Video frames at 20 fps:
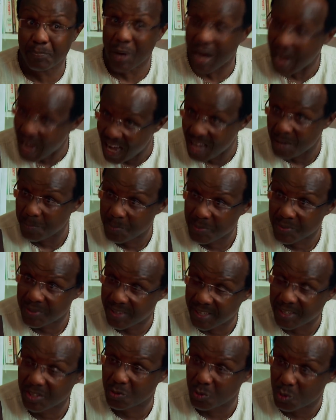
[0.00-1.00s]
perhaps
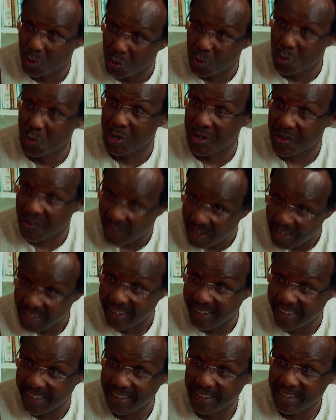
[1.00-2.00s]
that Uhuru and
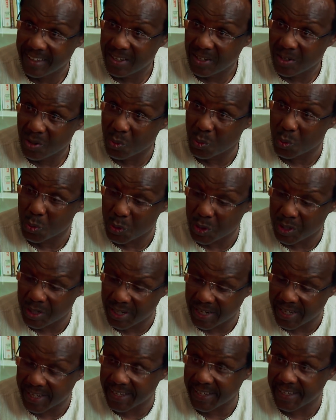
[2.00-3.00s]
Raila
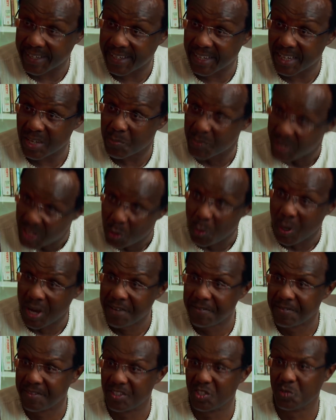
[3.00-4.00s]
would
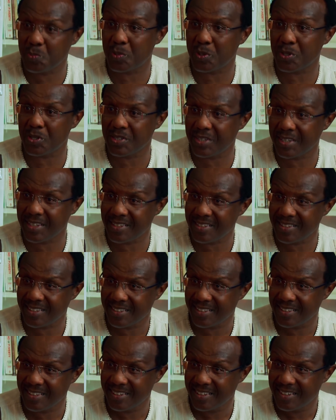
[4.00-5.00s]
midwife this process
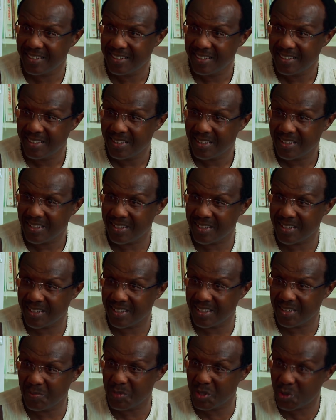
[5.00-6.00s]

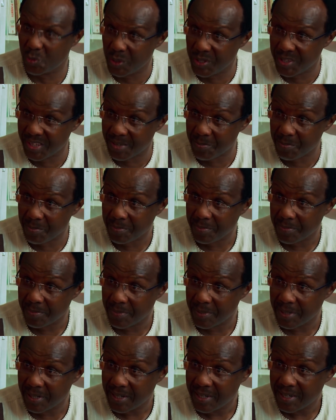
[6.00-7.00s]
between them,
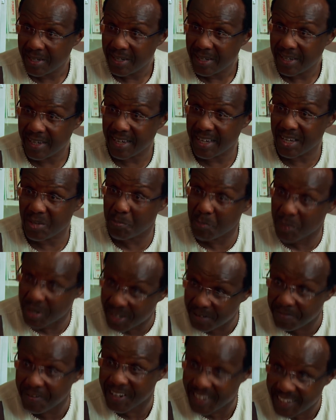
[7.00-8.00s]

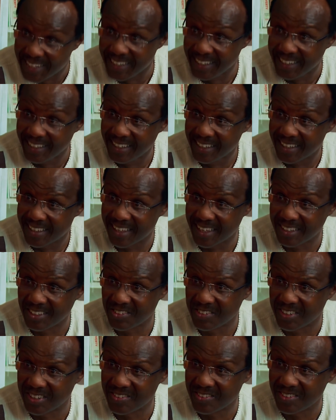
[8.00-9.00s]
referee
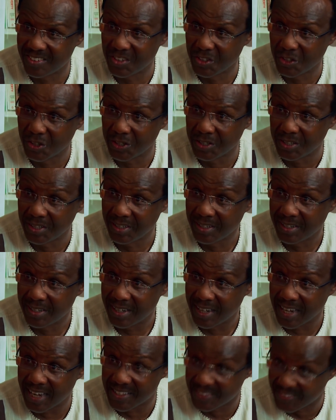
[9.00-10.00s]
that transition
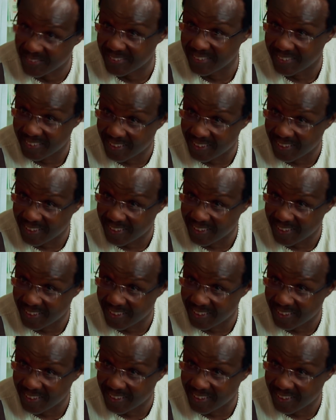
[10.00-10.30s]
as